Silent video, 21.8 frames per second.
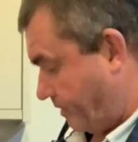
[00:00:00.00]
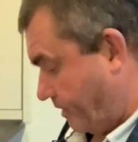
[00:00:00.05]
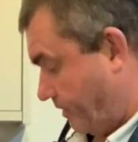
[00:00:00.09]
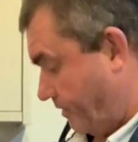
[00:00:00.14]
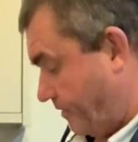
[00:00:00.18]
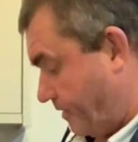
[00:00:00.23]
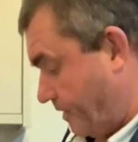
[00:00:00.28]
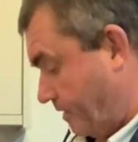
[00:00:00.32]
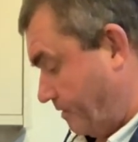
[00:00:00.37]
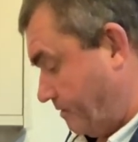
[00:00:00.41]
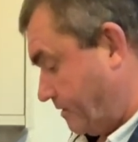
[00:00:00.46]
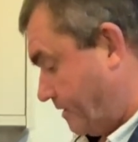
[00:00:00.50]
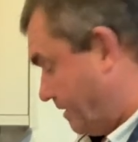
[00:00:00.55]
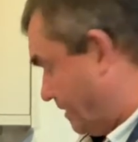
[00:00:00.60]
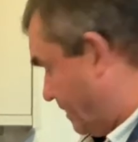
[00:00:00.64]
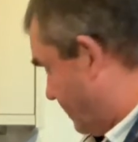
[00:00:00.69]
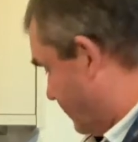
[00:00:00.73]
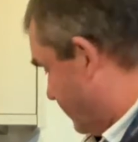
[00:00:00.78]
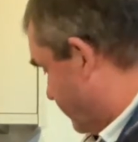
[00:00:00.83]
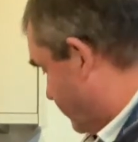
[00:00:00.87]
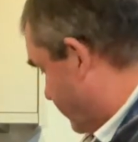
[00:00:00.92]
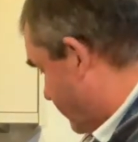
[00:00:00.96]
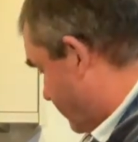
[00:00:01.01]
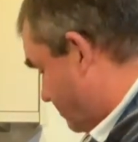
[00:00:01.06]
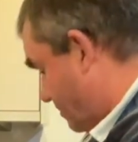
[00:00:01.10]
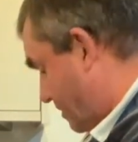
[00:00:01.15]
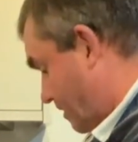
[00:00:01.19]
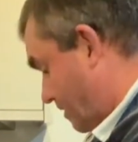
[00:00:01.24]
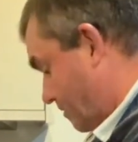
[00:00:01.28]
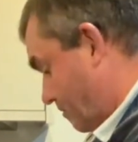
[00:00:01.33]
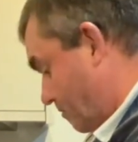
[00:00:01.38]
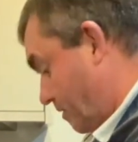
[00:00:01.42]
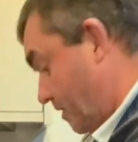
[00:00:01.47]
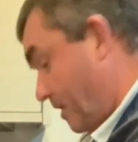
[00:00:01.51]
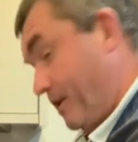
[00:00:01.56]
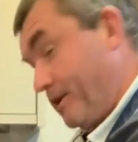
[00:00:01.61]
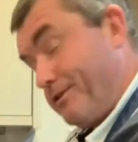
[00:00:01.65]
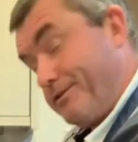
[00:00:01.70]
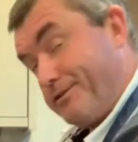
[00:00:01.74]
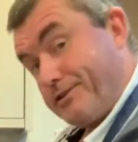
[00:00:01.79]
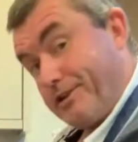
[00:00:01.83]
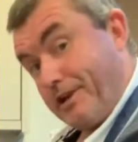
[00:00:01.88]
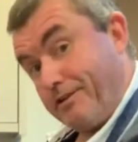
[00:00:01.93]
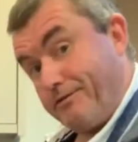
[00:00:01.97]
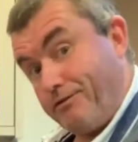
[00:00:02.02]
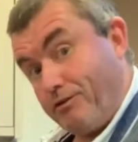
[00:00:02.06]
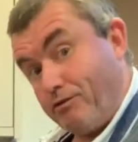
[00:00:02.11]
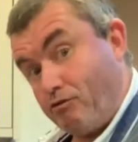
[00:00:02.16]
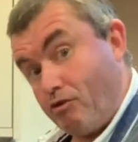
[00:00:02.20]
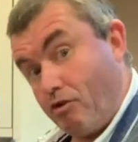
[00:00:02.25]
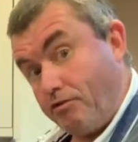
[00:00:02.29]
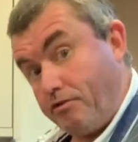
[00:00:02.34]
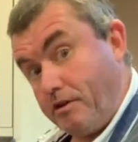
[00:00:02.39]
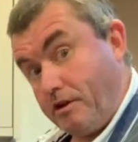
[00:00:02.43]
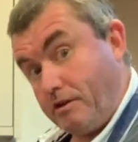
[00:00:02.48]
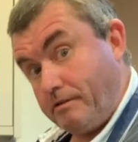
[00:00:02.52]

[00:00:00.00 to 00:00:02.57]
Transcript: yeah, that bit we'll save for Ron.